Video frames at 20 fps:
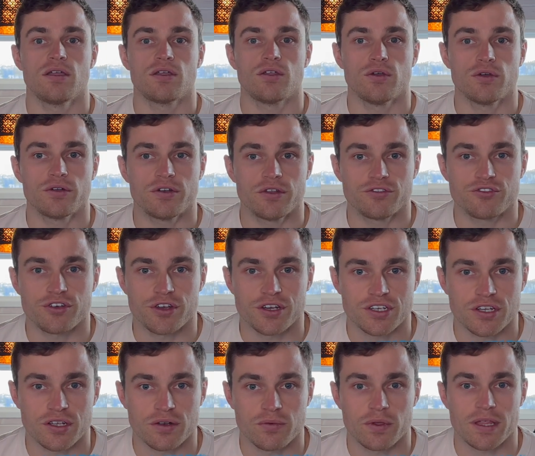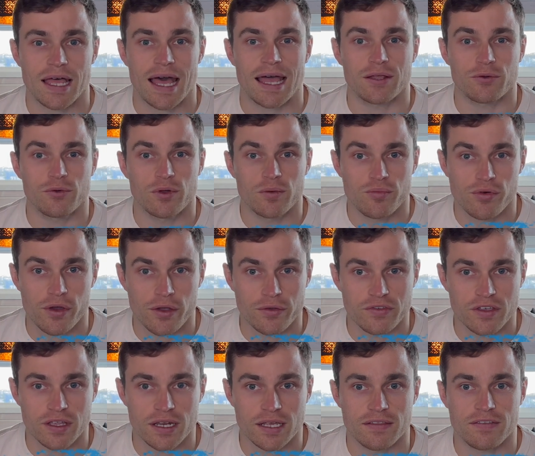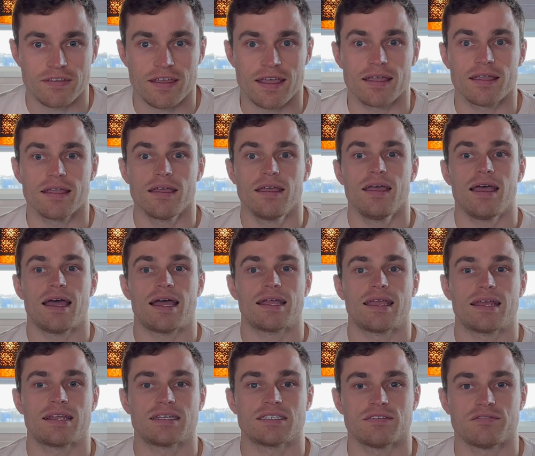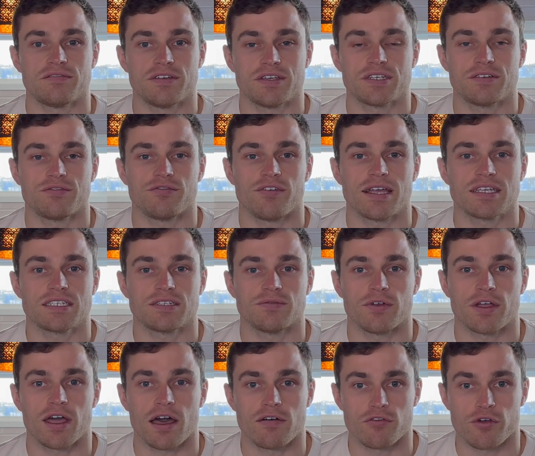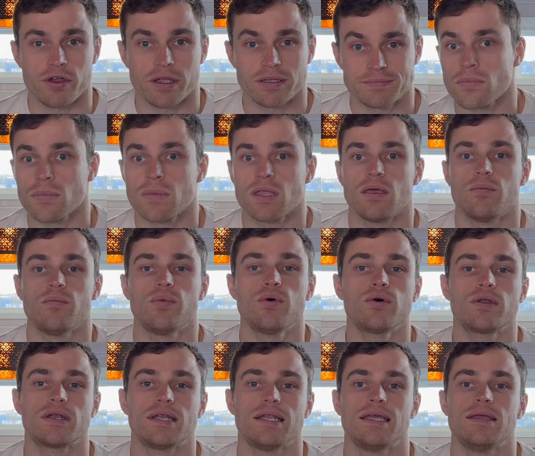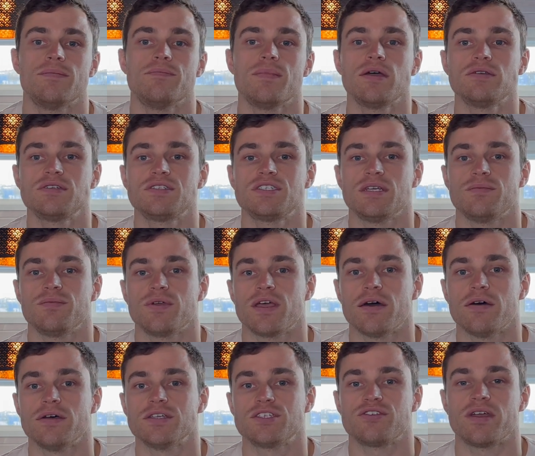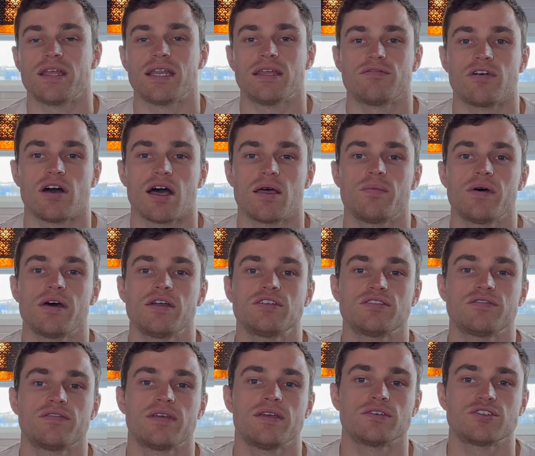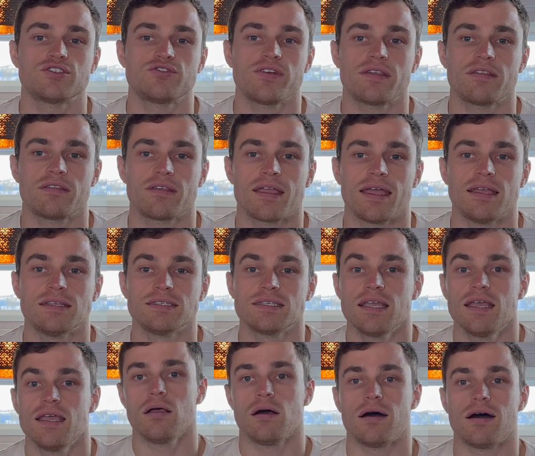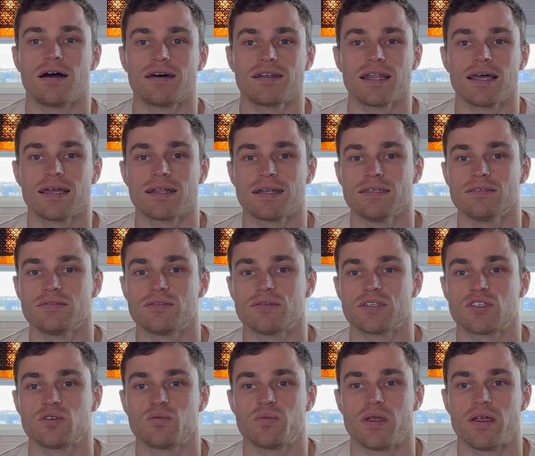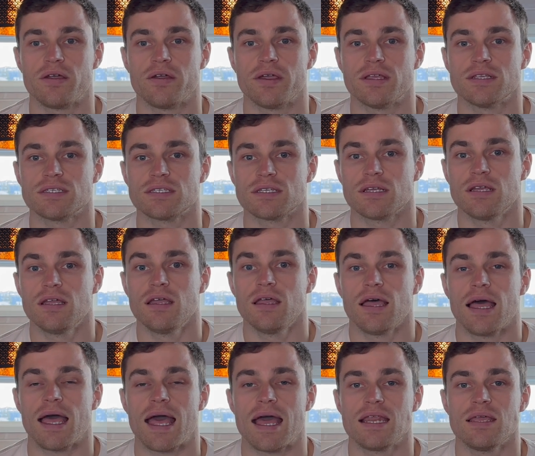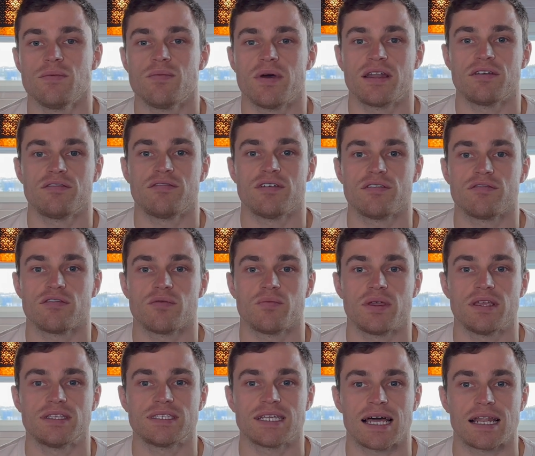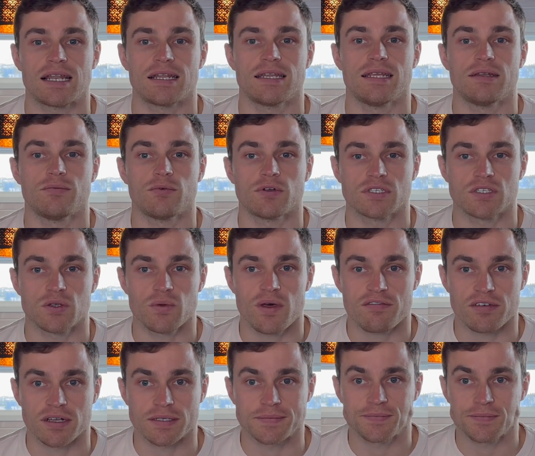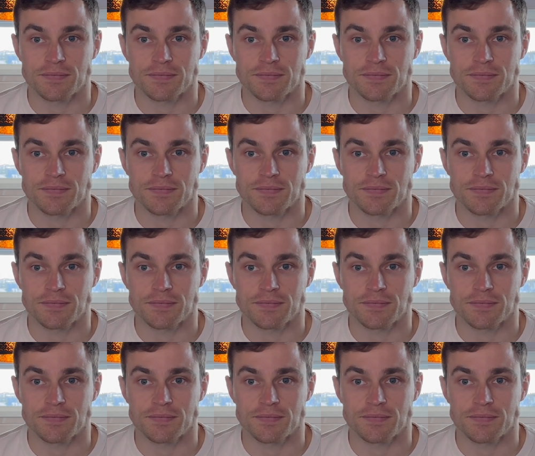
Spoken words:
good nutrition with adequate protein intake, and getting sufficient rest and recovery? Importantly, most gym goers training for hypertrophy or strength gains are unlikely to experience any benefit from beta-alanine whatsoever.